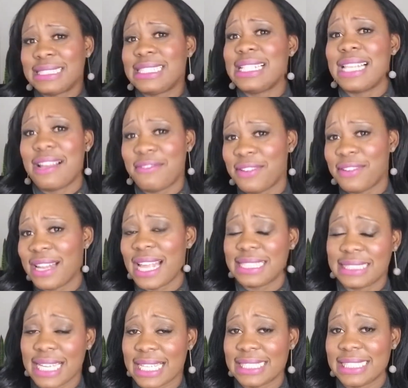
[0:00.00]
C level
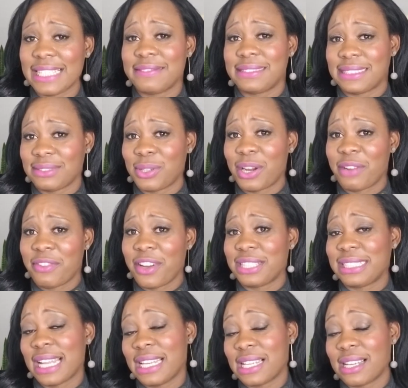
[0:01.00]
executives who are very
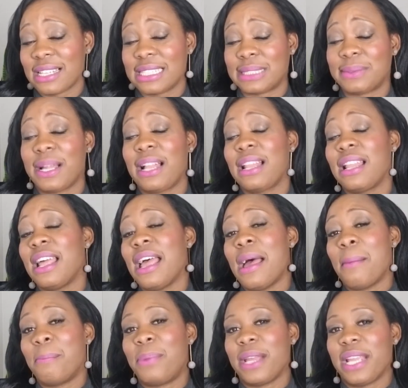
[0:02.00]
technical as well.
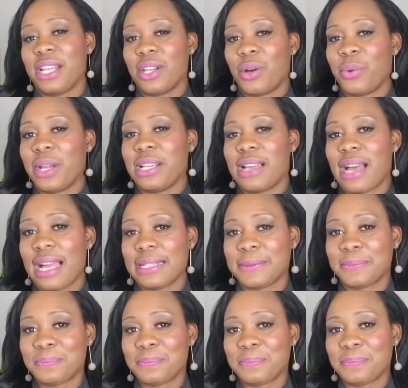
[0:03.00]
But you know, we're not